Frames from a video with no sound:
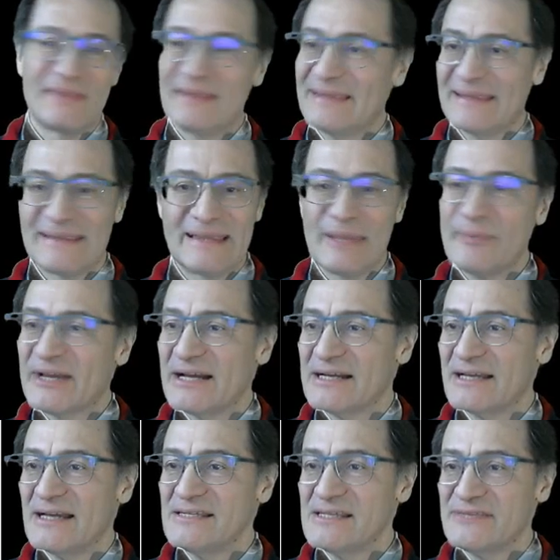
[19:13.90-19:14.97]
typical
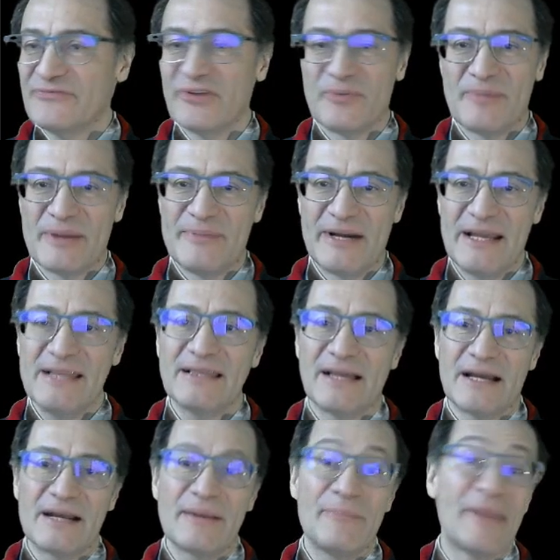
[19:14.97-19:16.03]
cases for permanent are
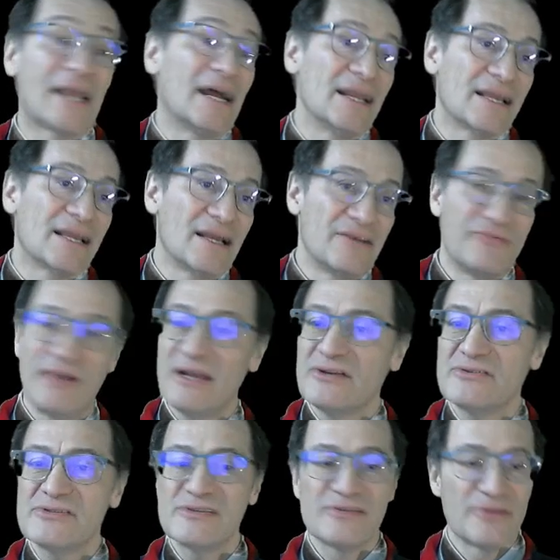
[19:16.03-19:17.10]
mechanical
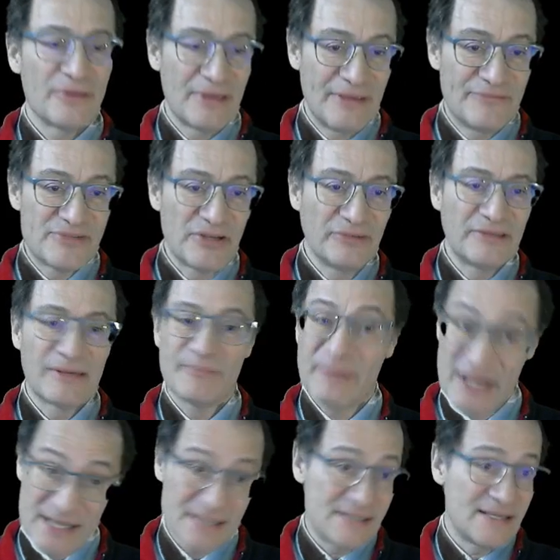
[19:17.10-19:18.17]
failures. If something
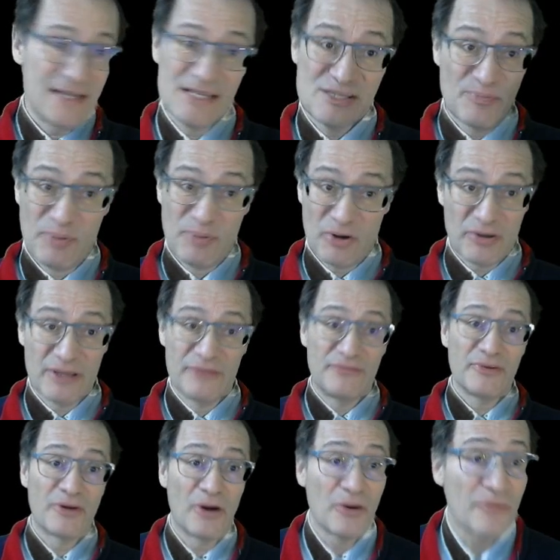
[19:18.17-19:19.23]
breaks, it's broken for
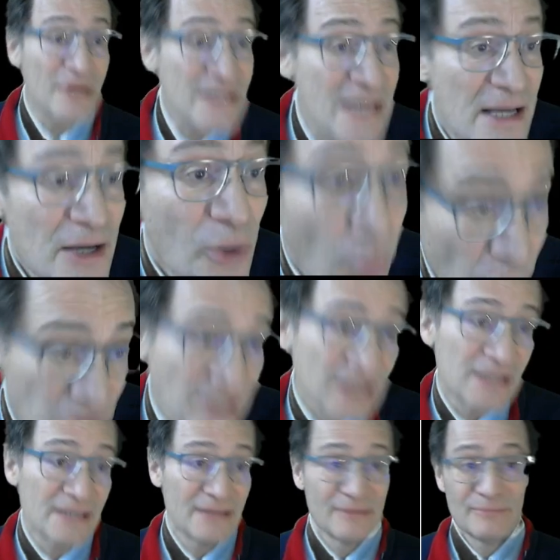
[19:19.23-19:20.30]
always until
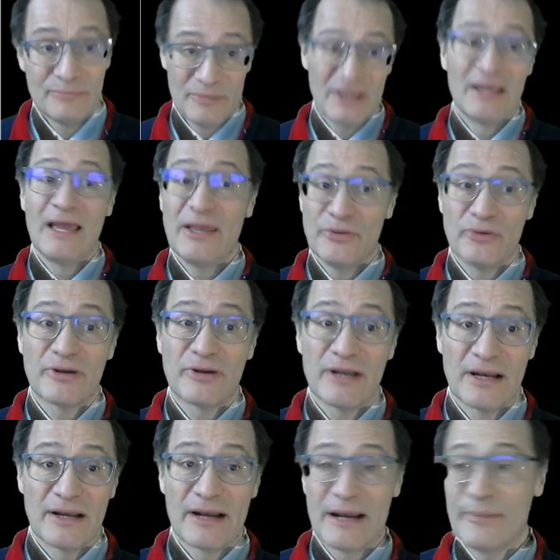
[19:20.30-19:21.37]
you
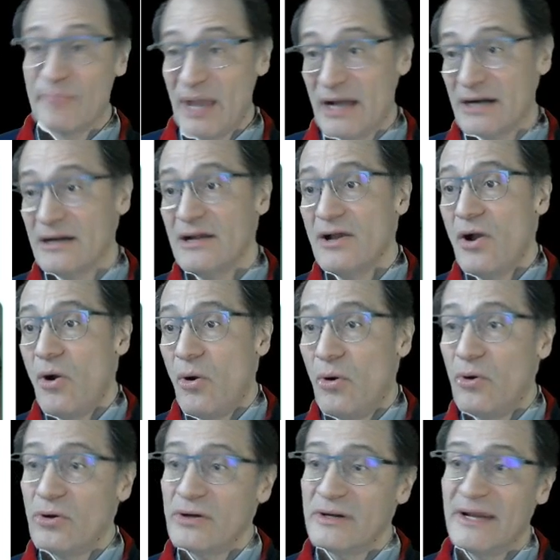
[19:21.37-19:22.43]
repair.
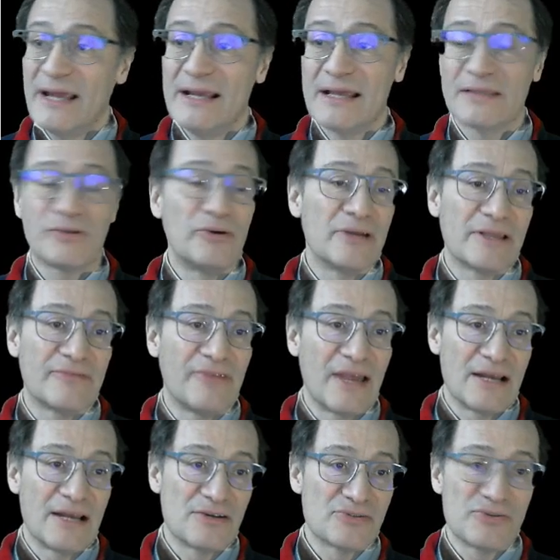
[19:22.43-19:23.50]
Or electronic failure.
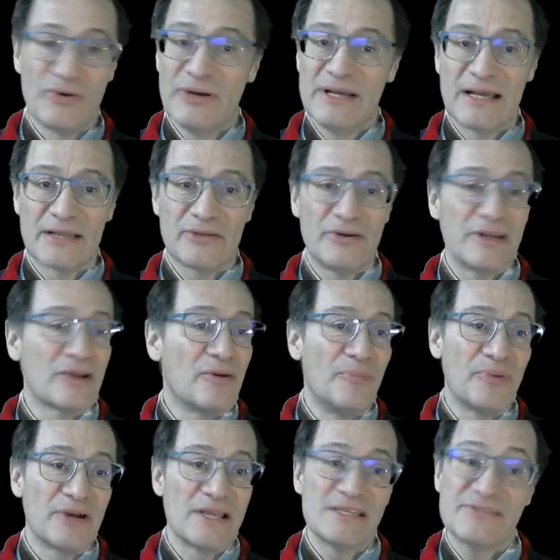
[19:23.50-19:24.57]
So electronic
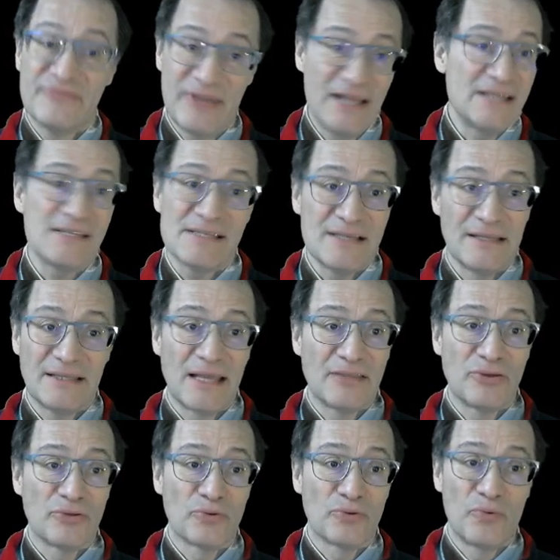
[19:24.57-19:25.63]
components fails and they
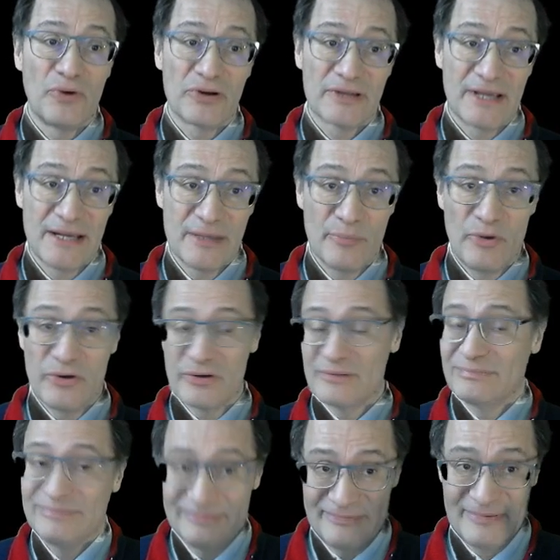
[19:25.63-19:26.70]
don't work anymore
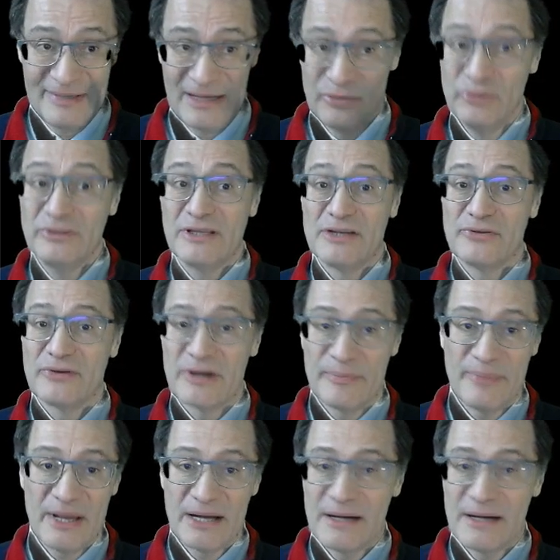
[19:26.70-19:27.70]
until you repair.